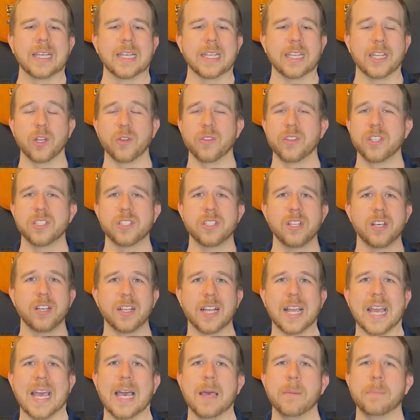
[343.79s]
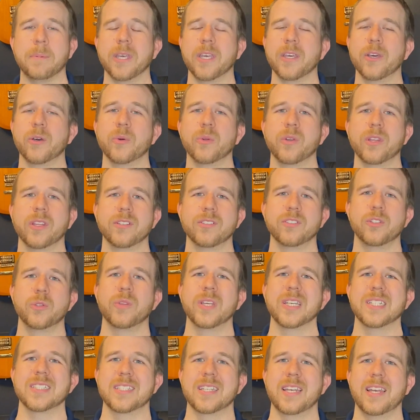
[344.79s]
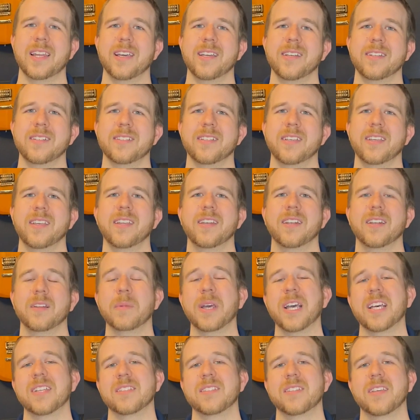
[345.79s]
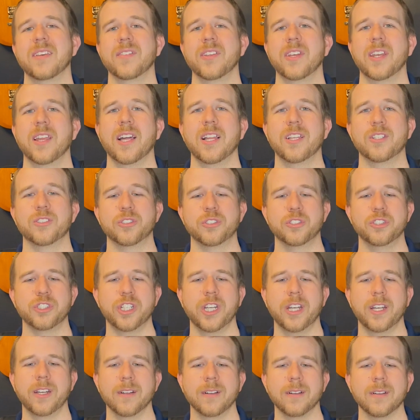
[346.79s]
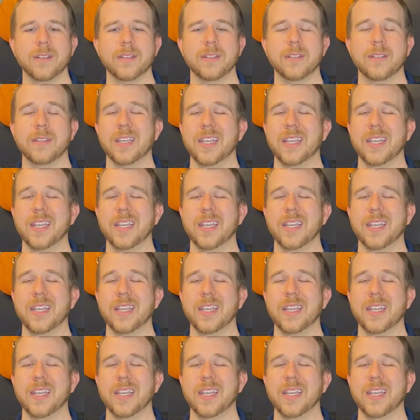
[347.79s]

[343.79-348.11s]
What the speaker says: You know, this stock IPO'd in 2019 at about $7 a share,